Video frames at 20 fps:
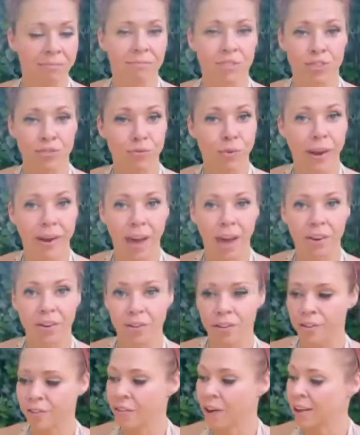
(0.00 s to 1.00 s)
just run it
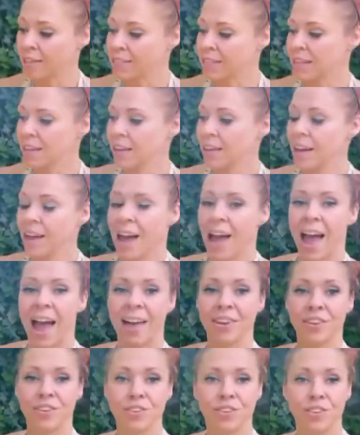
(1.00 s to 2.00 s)
under the faucet,
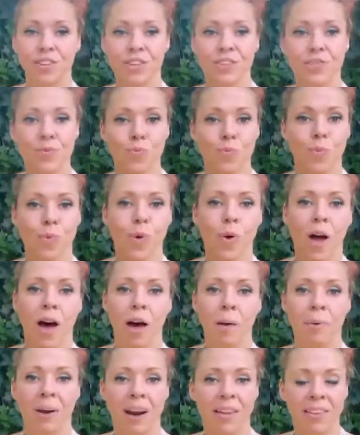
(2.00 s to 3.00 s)
and you're gonna
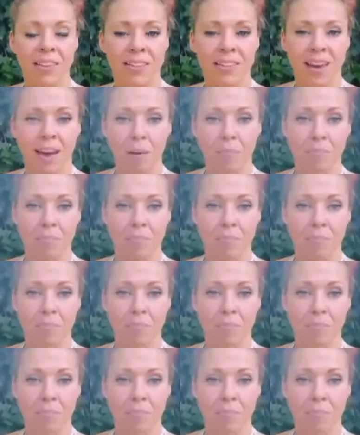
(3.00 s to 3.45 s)
rub it on the top.